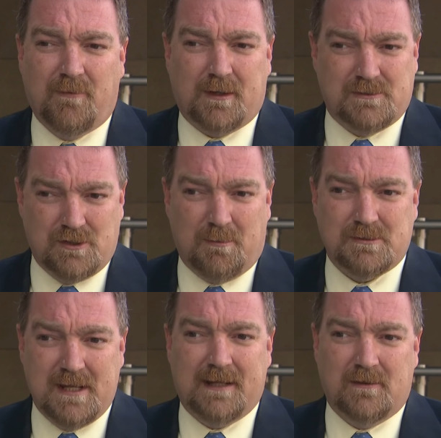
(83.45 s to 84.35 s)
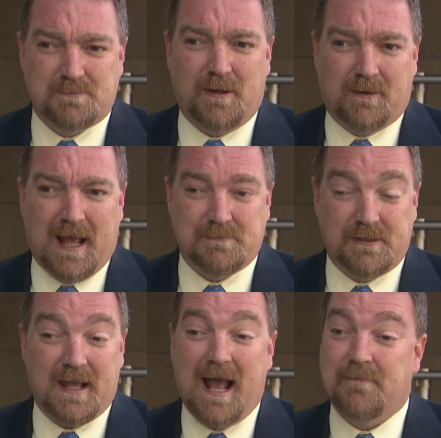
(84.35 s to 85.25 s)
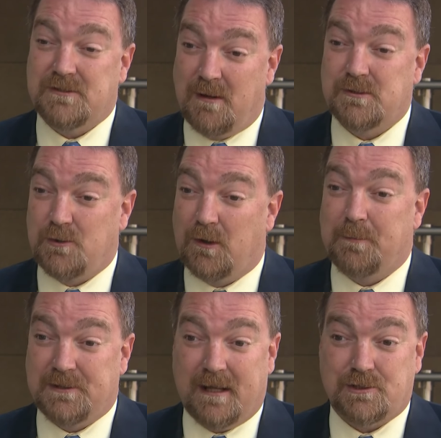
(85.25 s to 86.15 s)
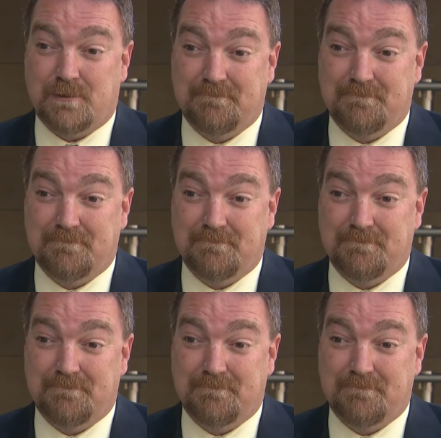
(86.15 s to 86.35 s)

for consumers taking those pedal cabs that they have some sort of protection.